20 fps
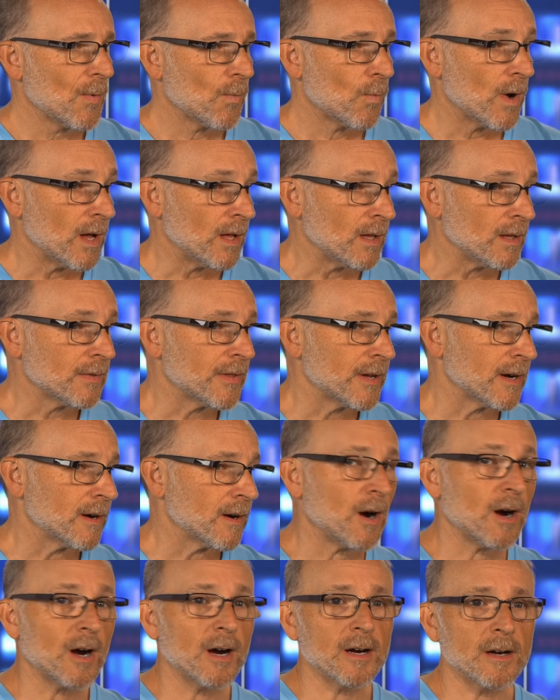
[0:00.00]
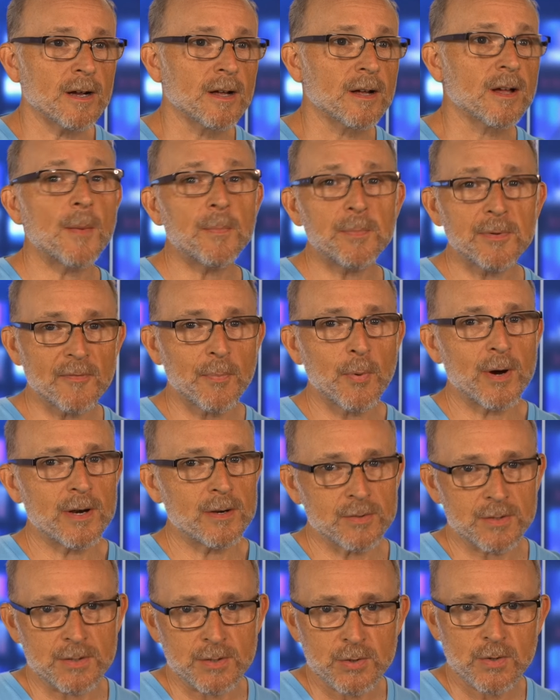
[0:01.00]
Well, there are a couple of
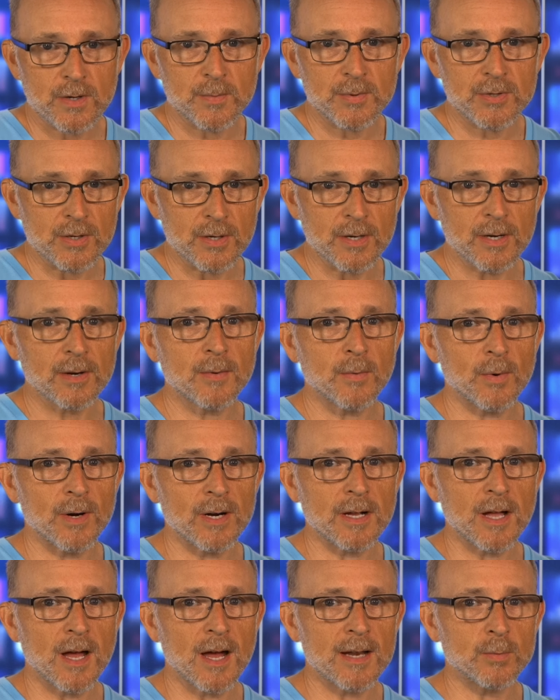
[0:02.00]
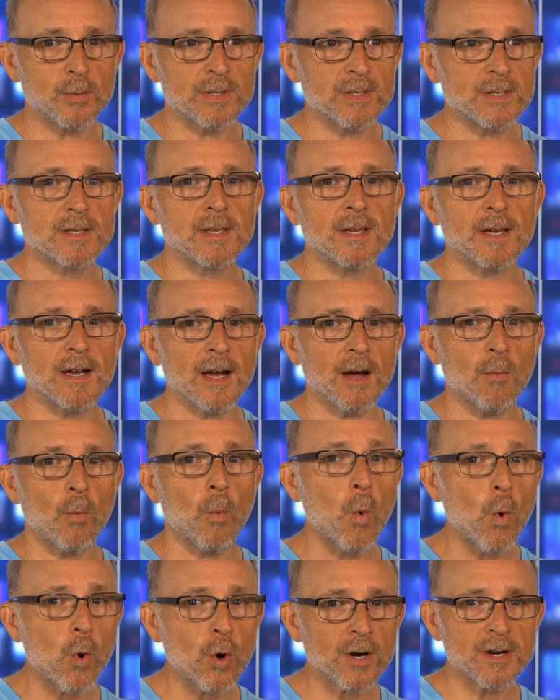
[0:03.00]
pointers in Scripture where God would uh,
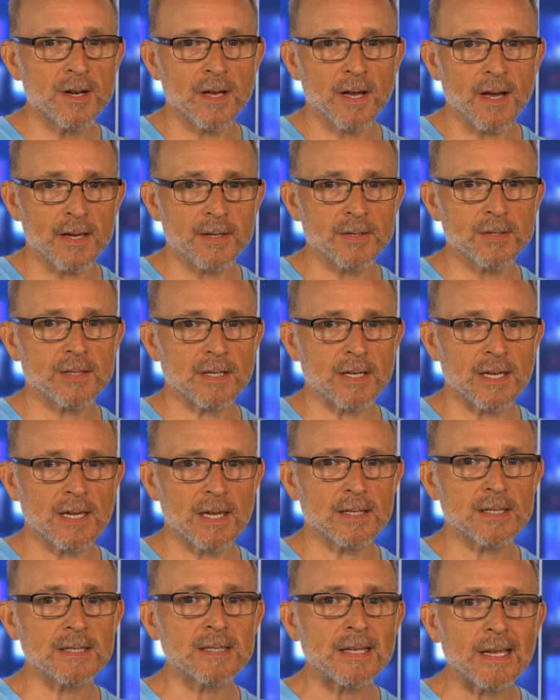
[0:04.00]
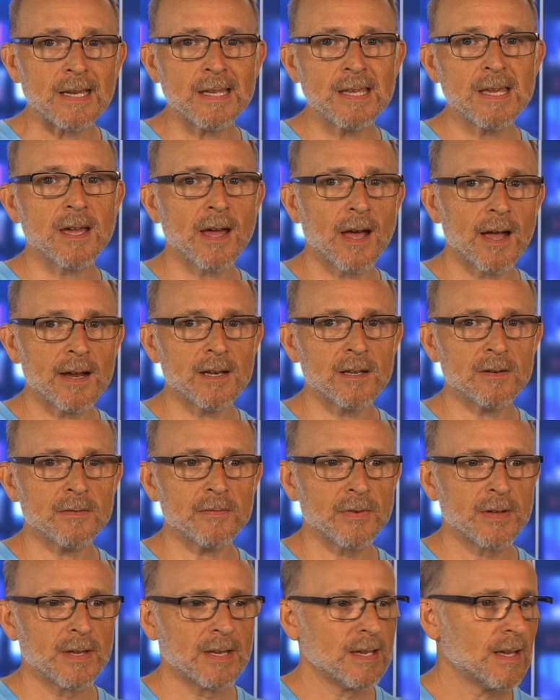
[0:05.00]
warn us against any kind
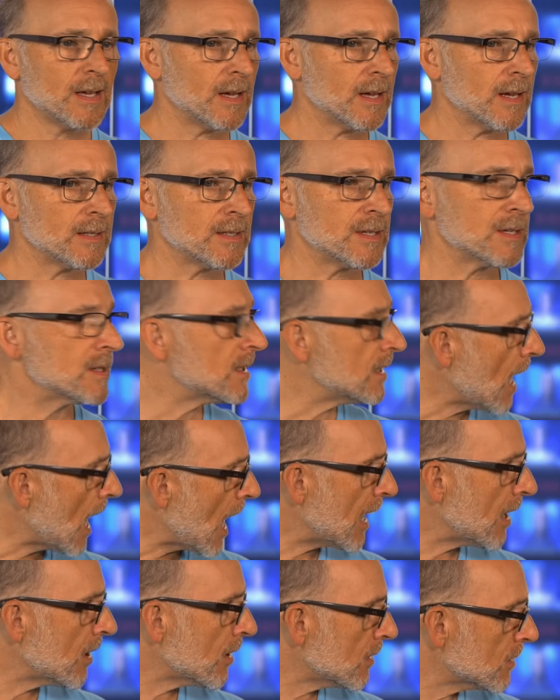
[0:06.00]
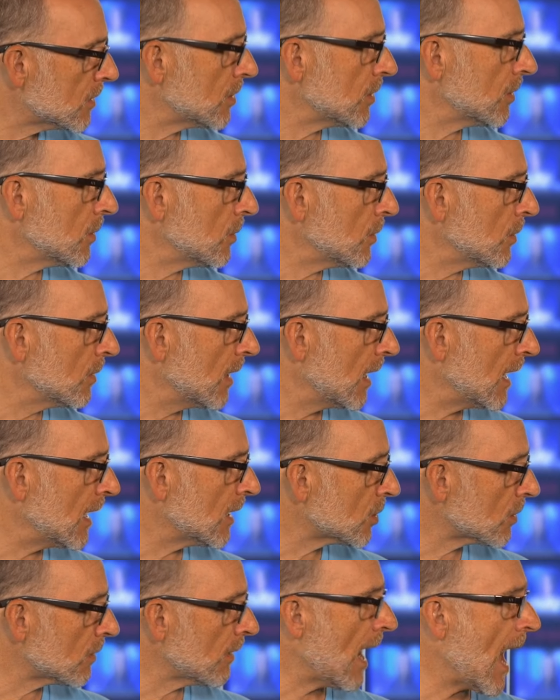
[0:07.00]
of uh, desire to
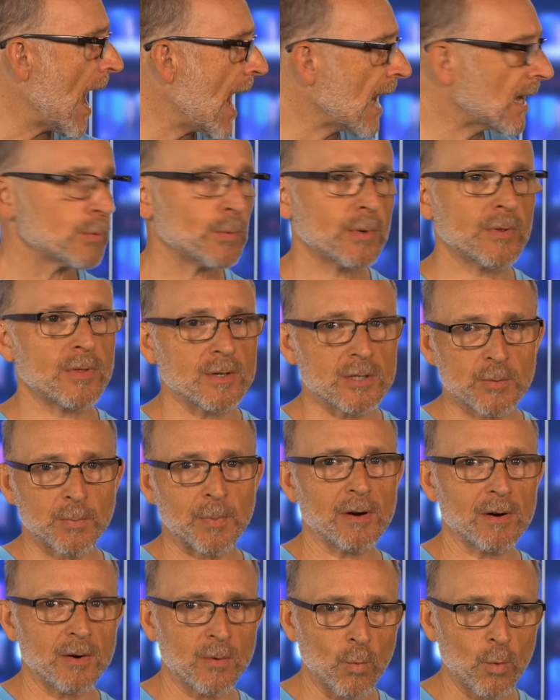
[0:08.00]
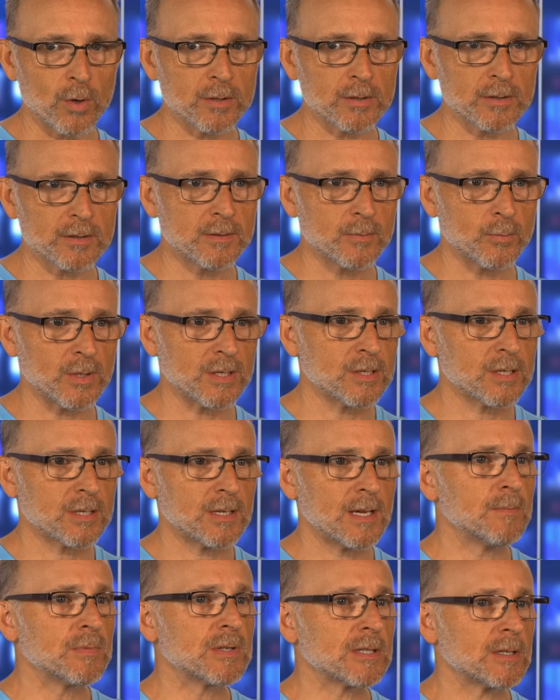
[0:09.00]
interact with the spirit world, which
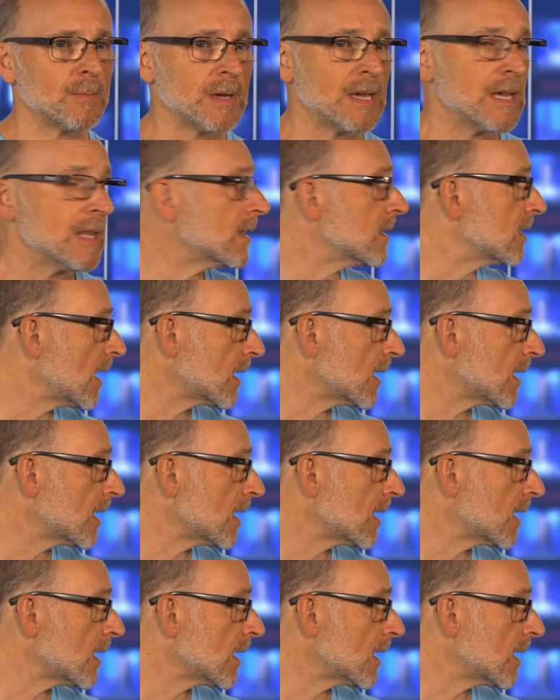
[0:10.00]
seems to me that